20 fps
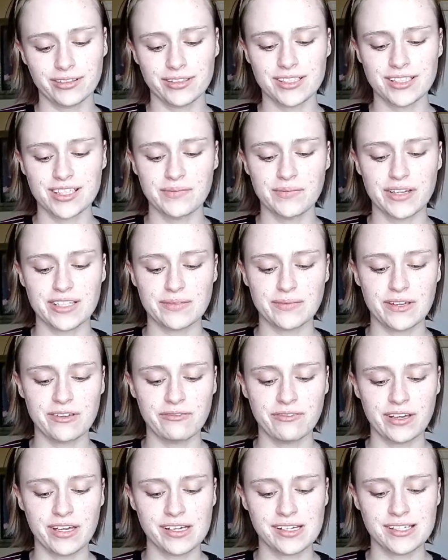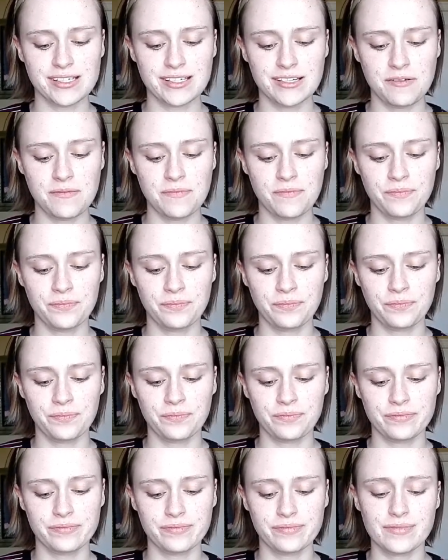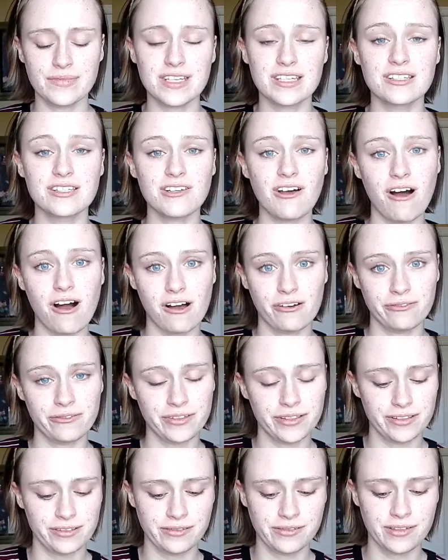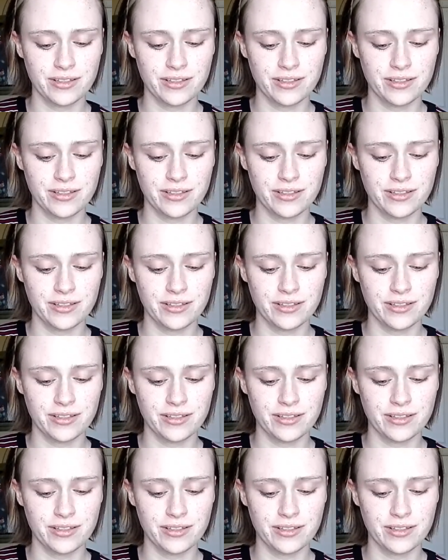because it makes my face soft.